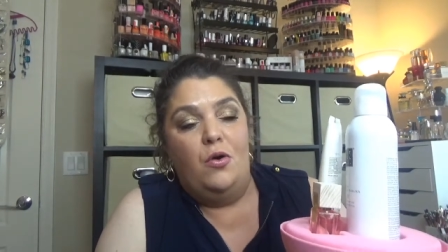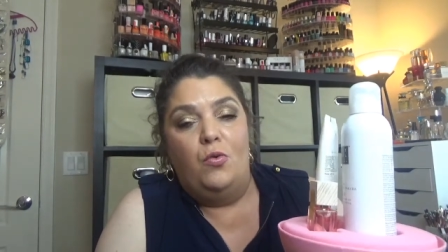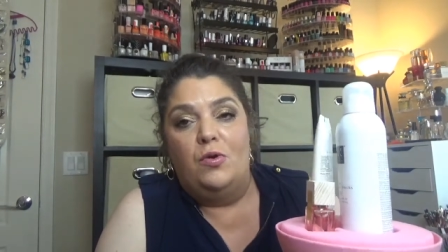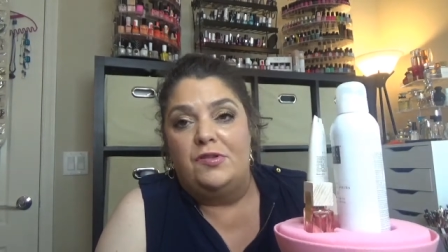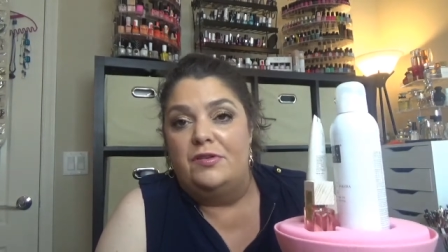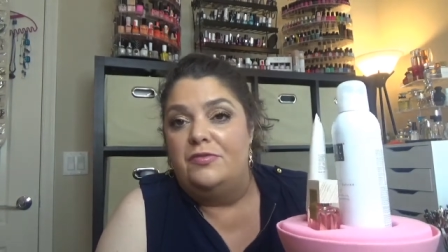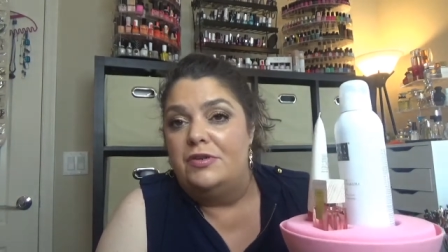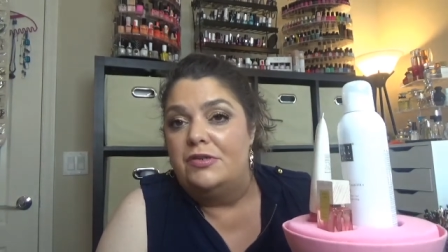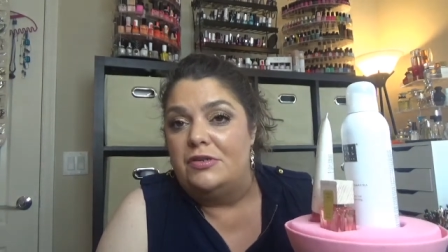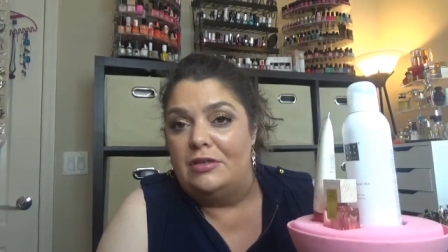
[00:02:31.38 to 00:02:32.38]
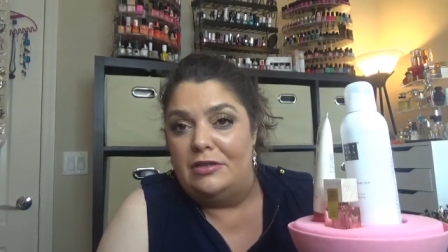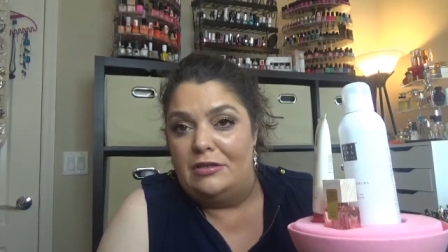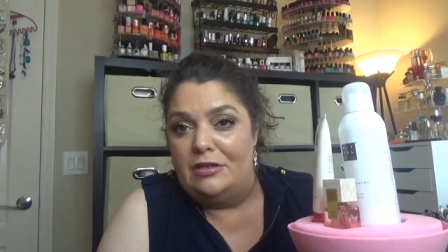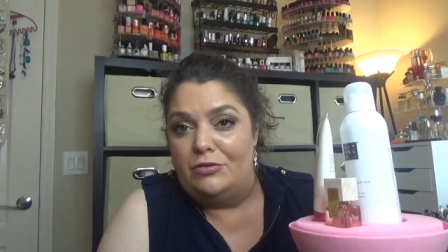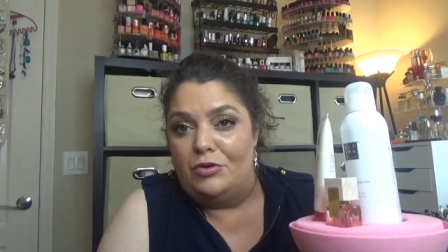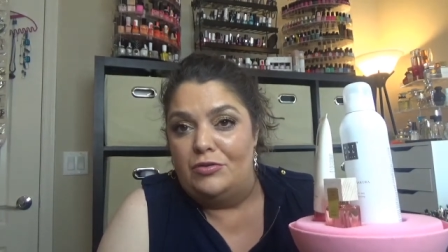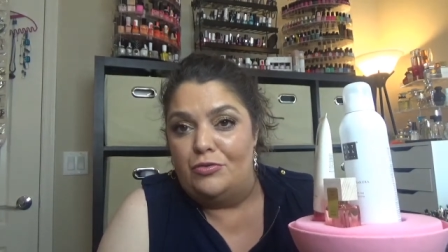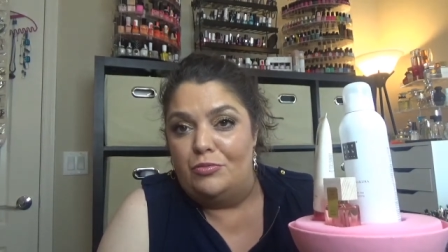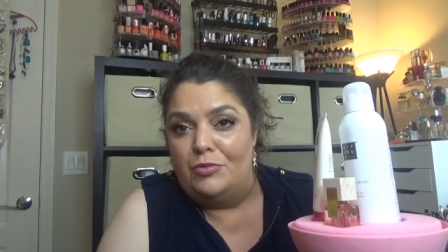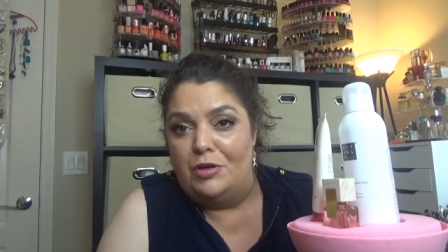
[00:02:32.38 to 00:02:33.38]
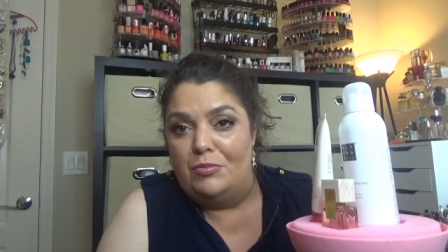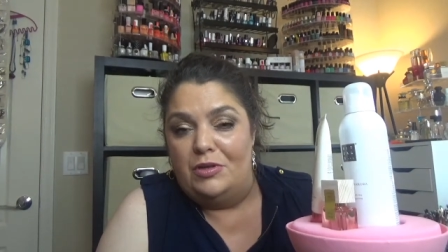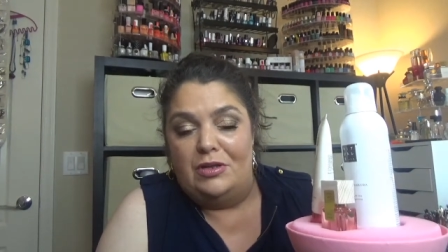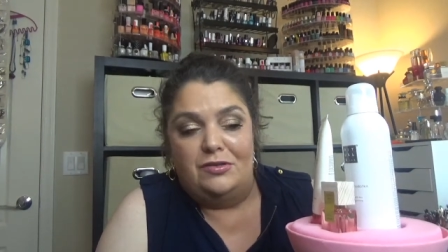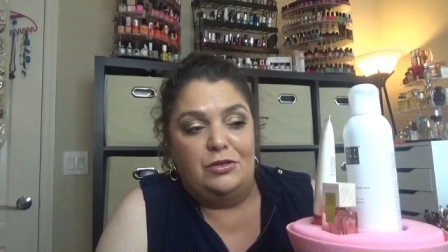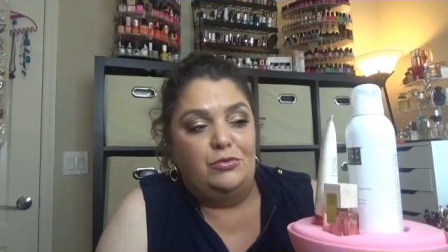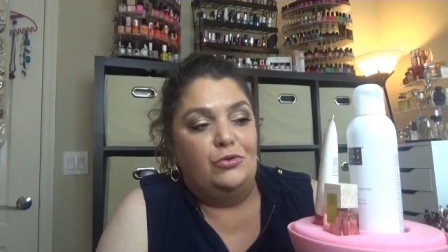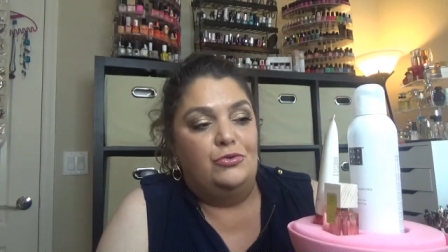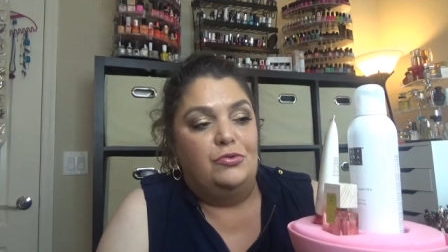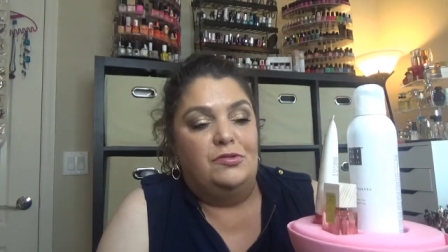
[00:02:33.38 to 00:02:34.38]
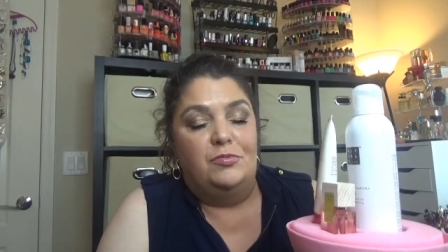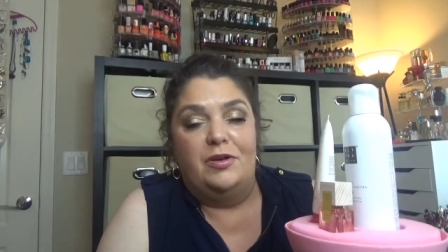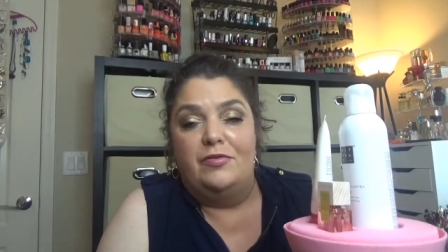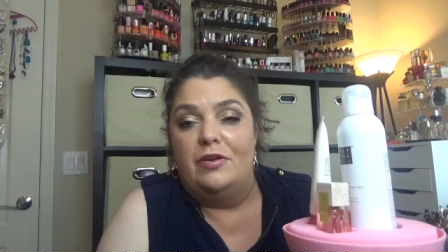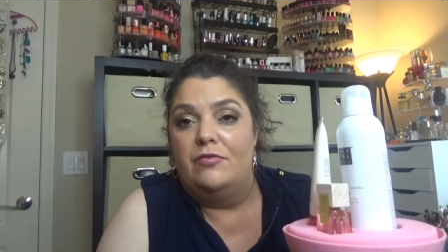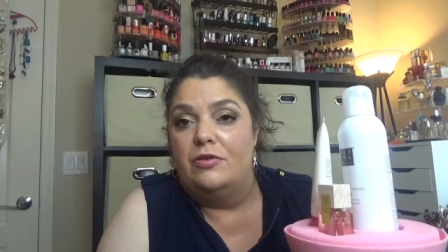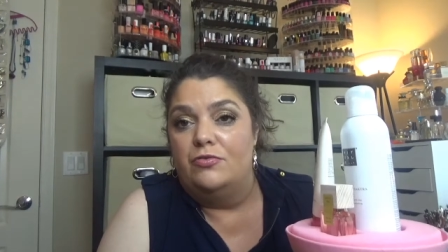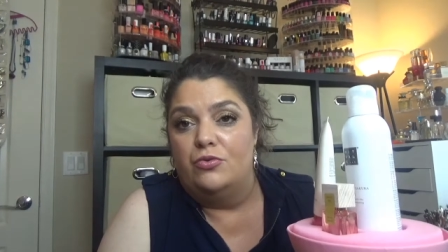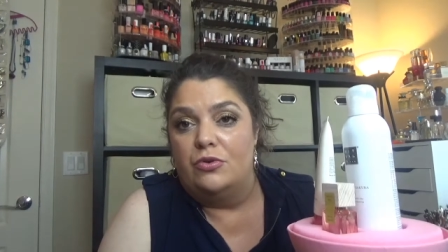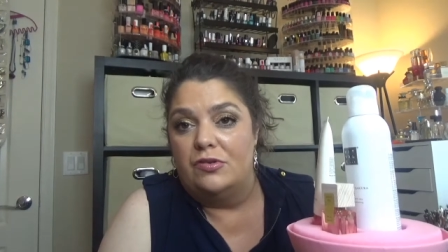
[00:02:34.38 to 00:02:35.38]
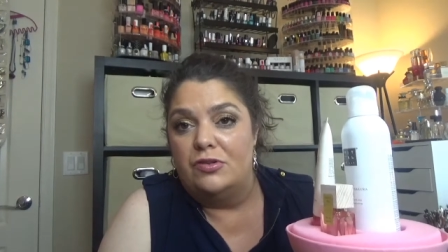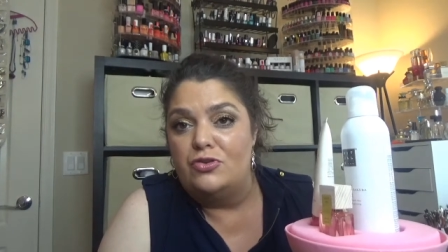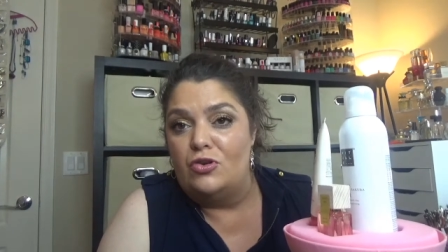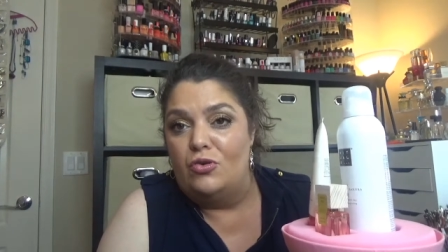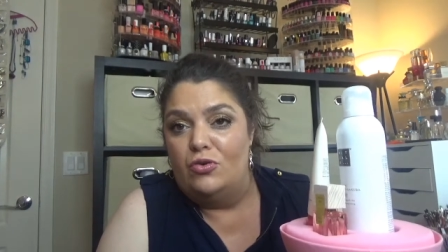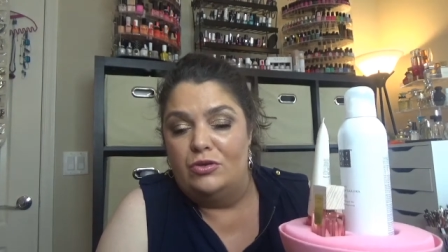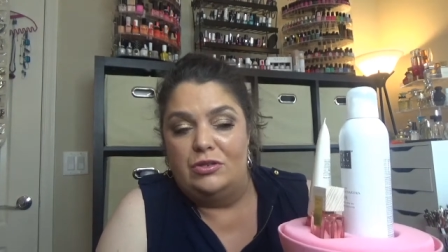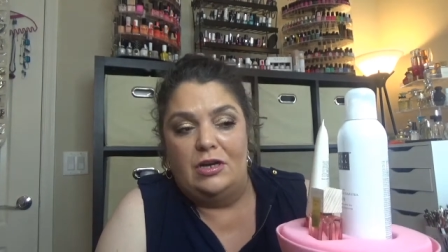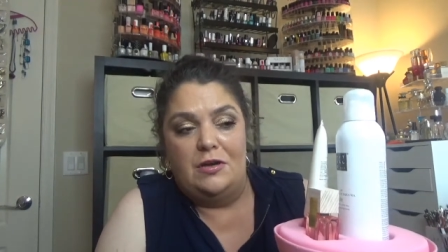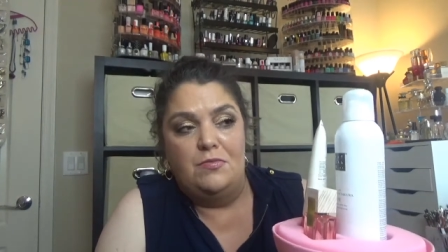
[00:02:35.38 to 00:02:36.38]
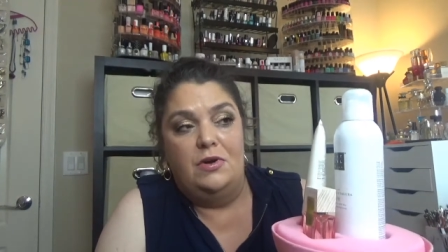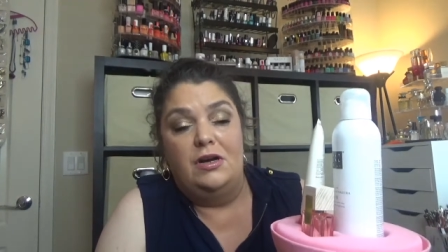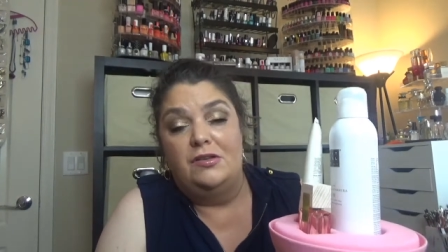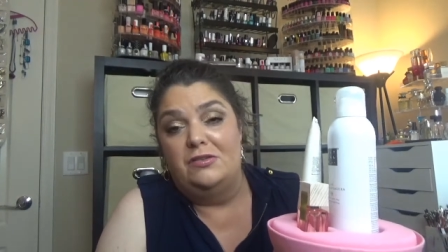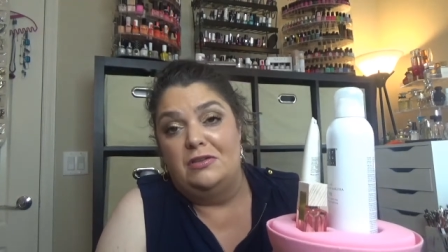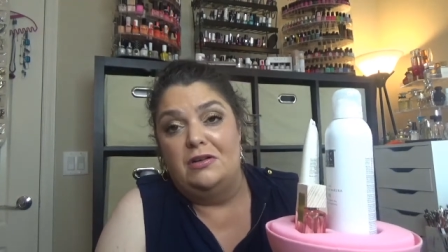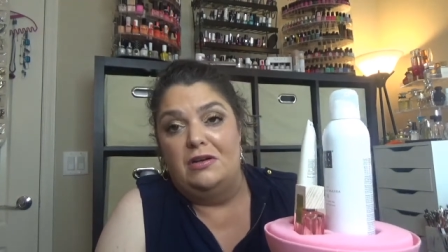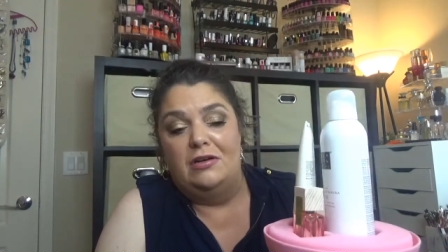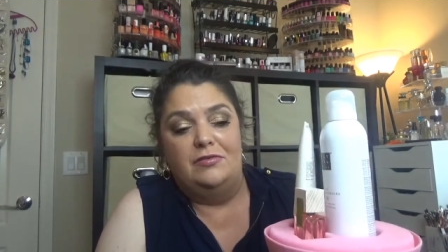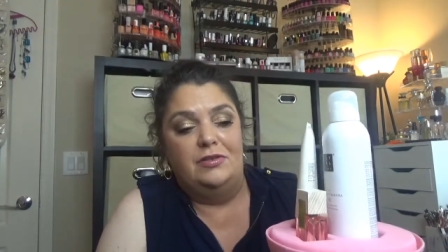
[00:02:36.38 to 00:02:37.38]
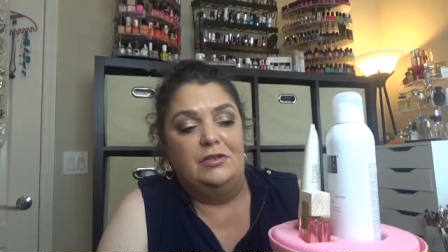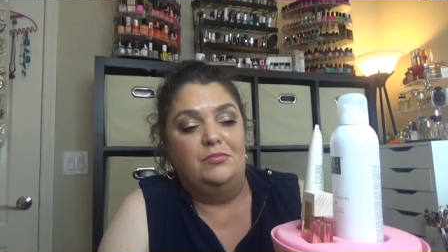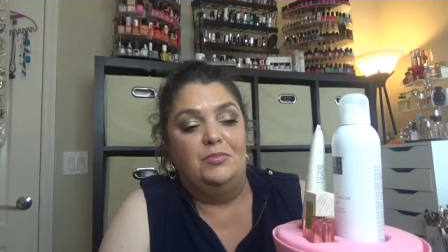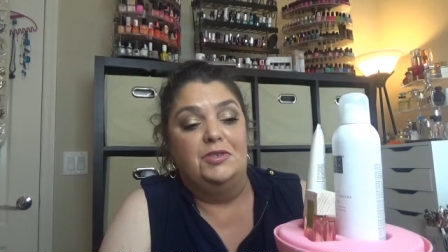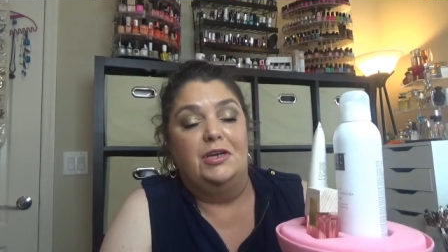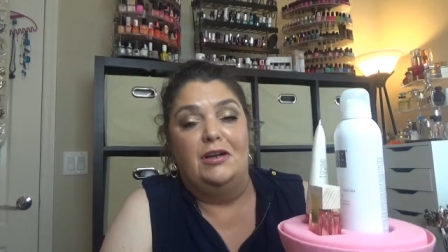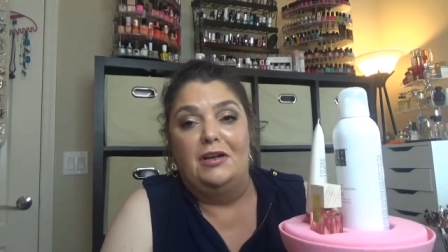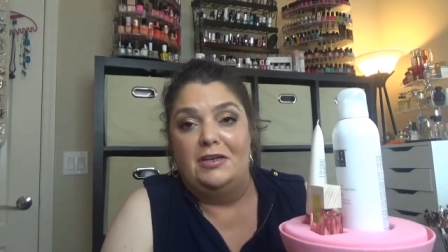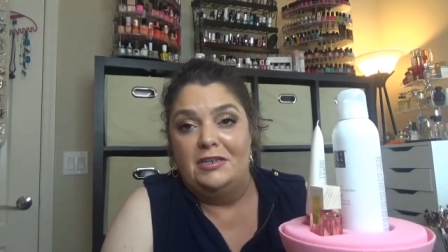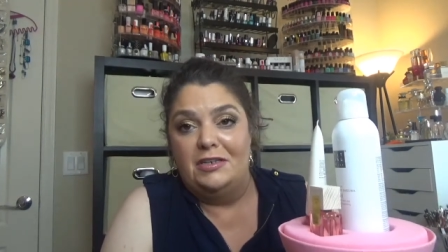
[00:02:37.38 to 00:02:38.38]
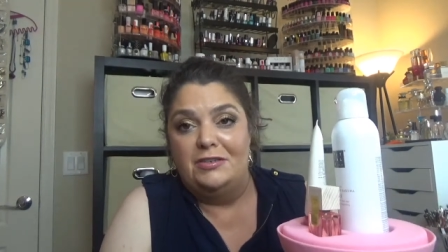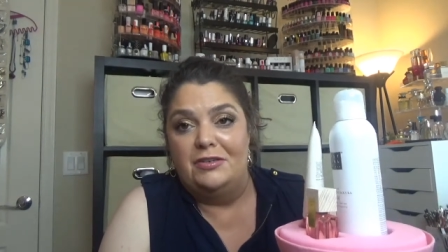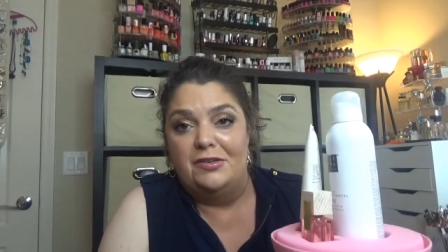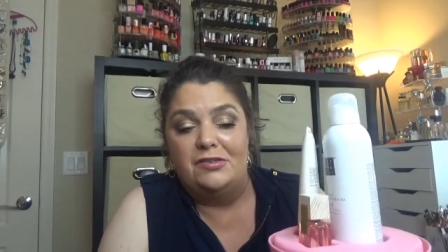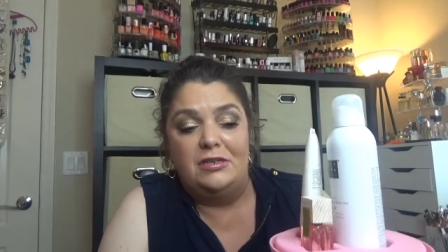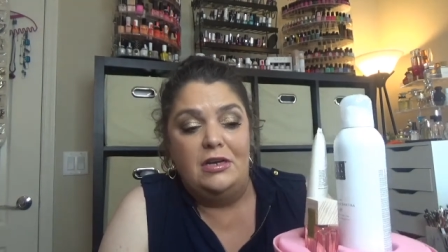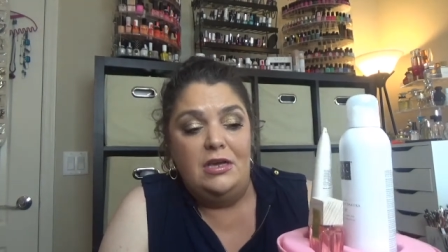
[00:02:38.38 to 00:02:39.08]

was the first scent that I tried from them and as I told you was my favorite for such a long time I still love it but I like others